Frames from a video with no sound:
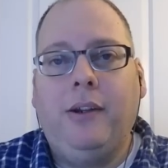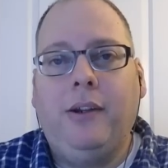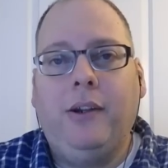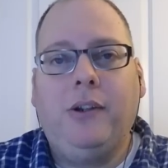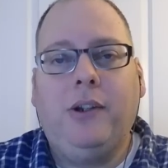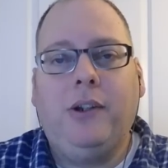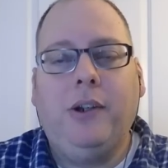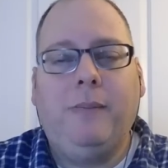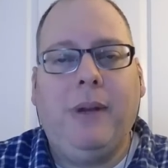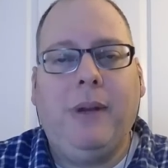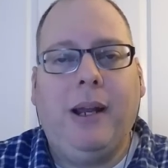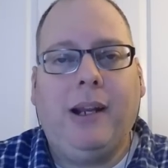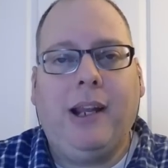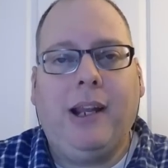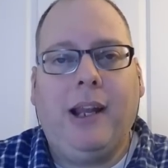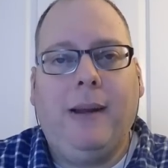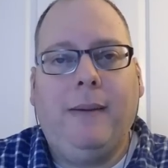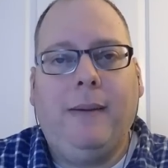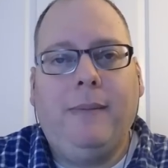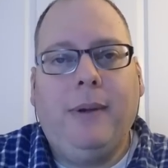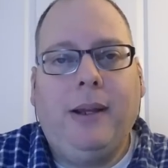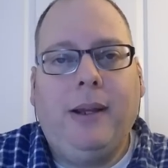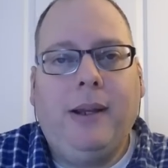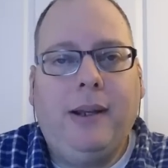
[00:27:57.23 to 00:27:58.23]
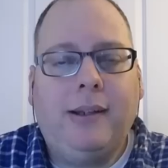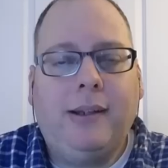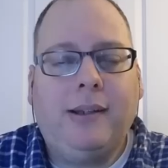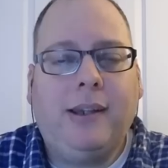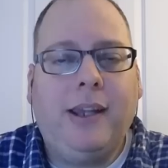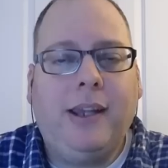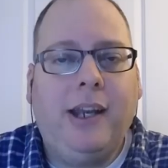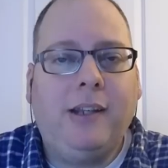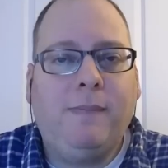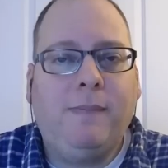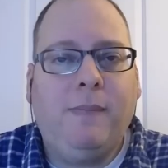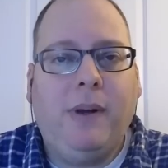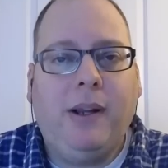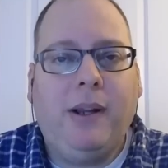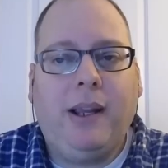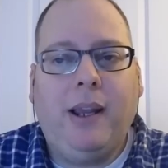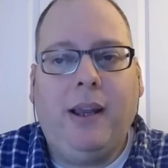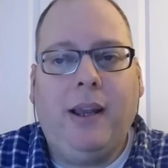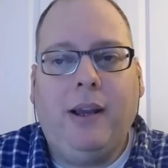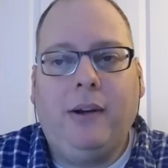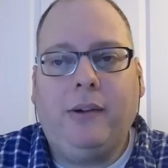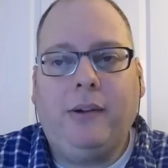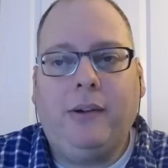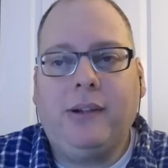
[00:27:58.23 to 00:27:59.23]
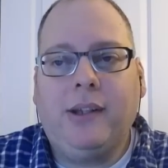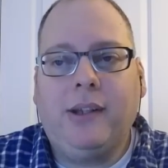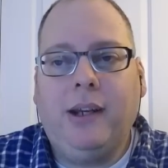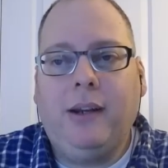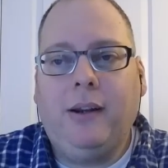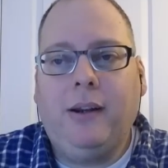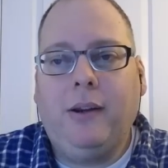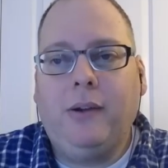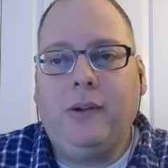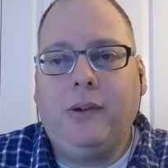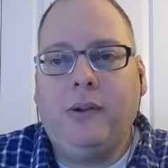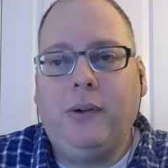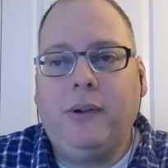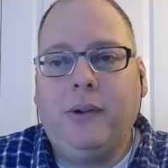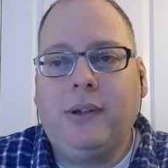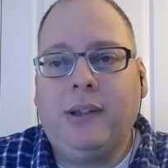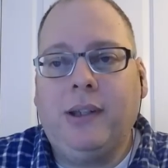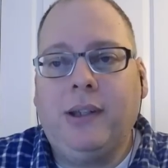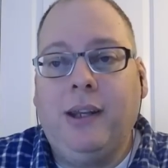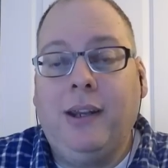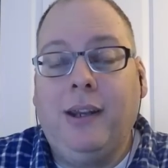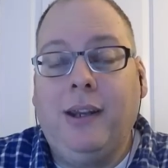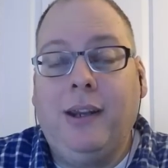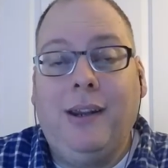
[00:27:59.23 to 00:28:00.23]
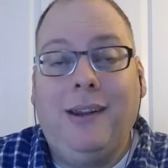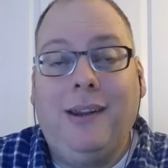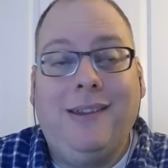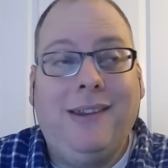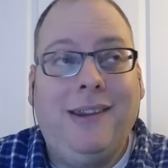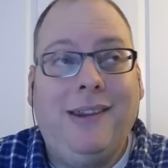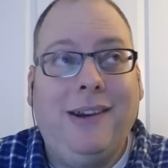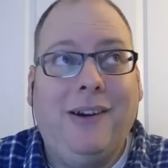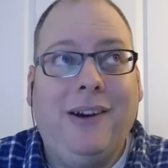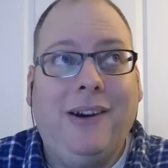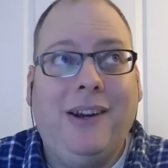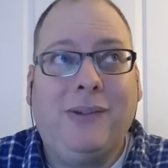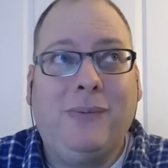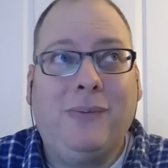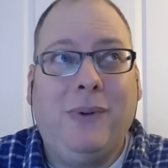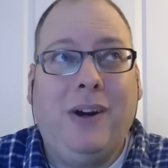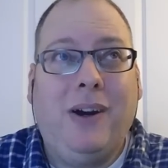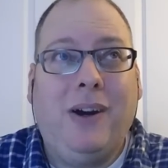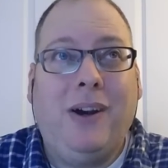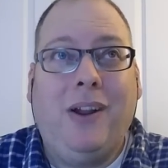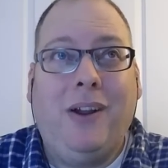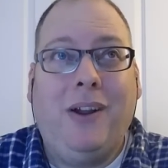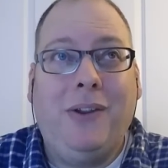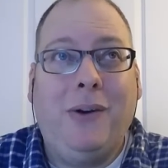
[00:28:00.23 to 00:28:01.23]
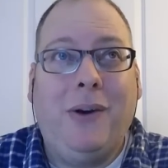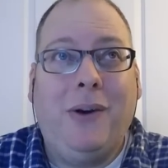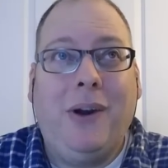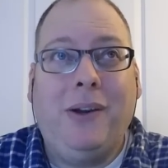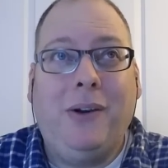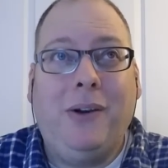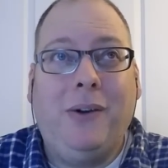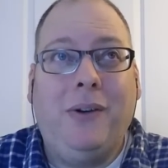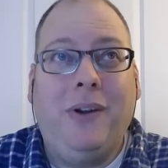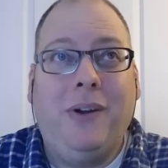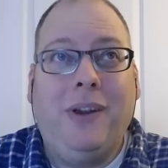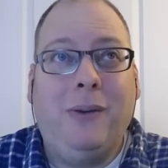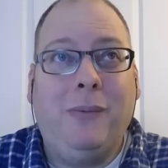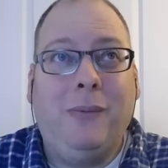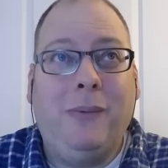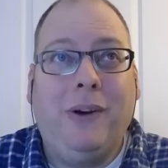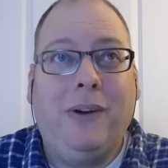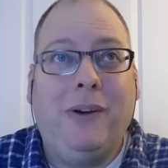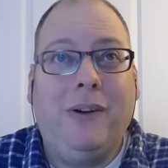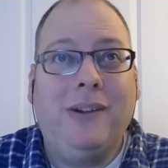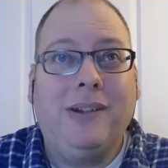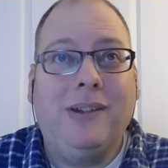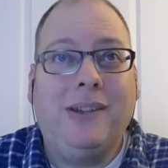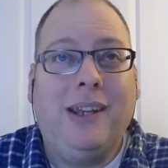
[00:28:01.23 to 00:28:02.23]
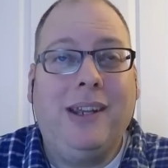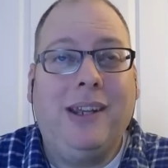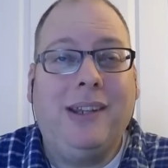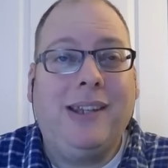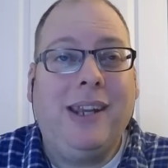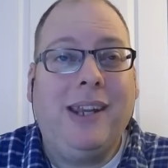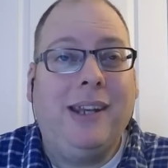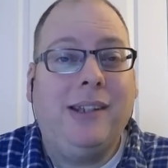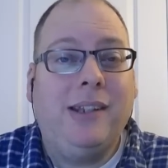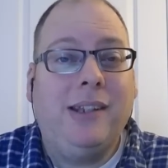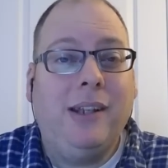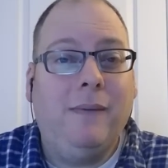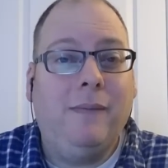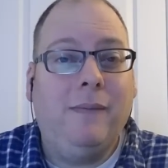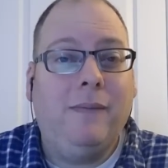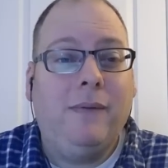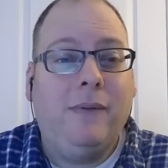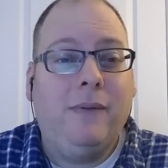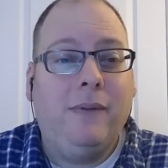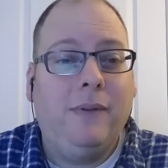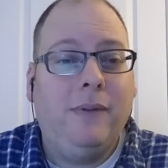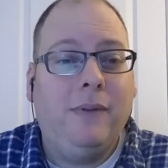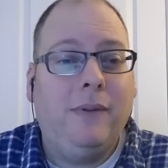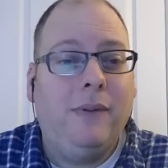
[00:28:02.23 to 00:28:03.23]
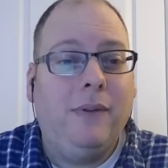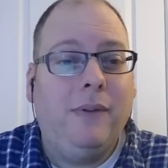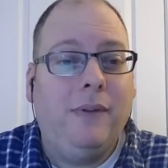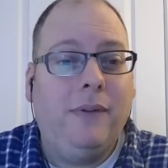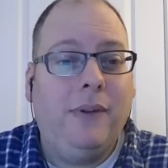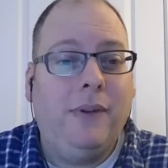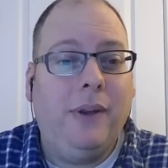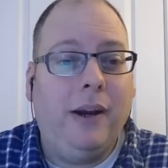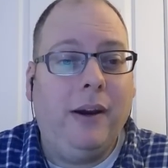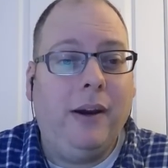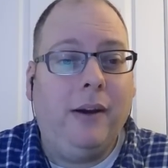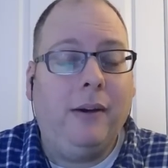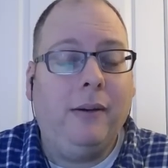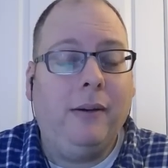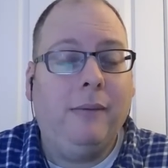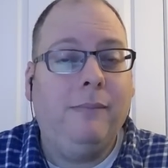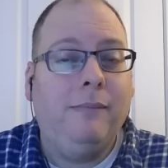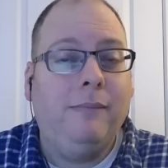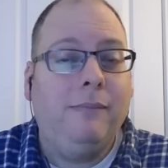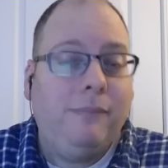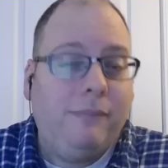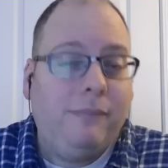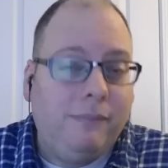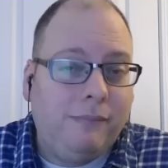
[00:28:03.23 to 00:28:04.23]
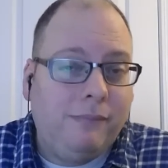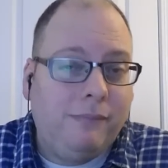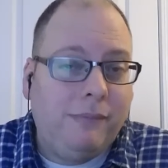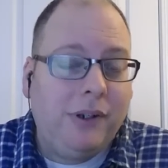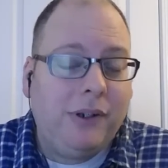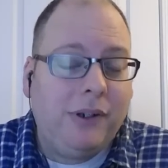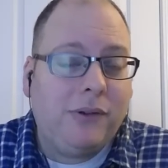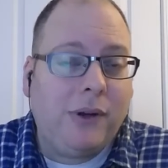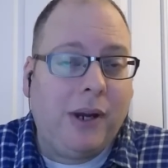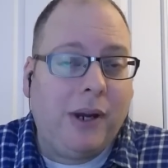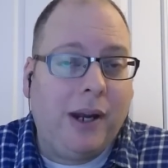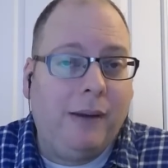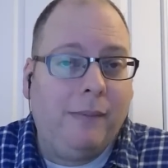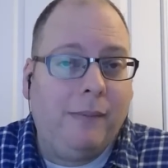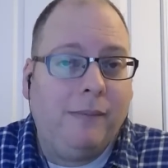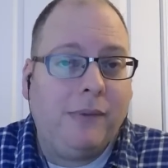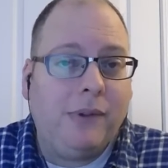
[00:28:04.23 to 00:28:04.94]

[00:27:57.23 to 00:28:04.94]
YouTube.com/BuckeyeHuddle. Say hello to us there as well, although I don't know that we are as attentive there. You can try it.